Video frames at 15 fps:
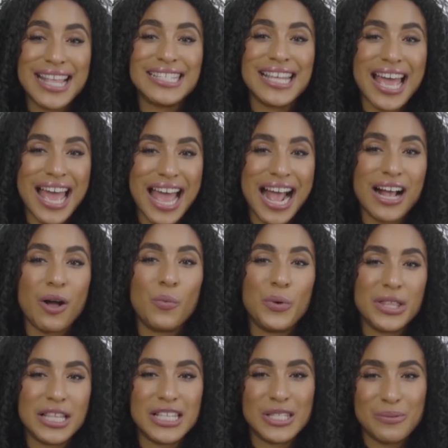this hack
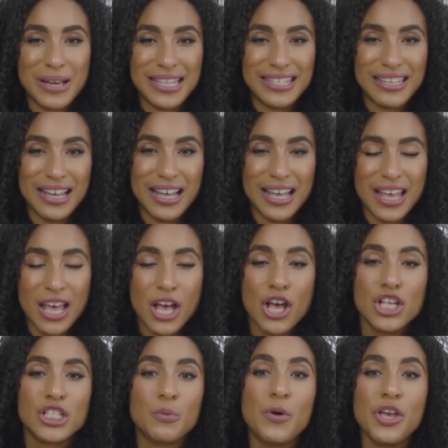with a sweater.
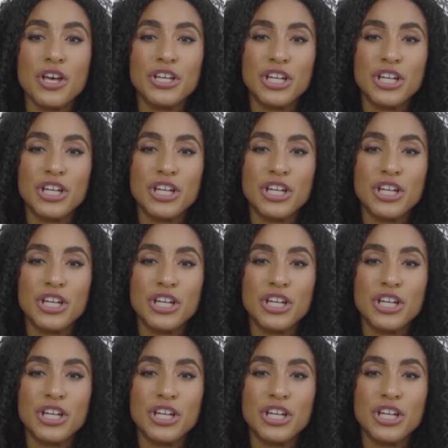So what you're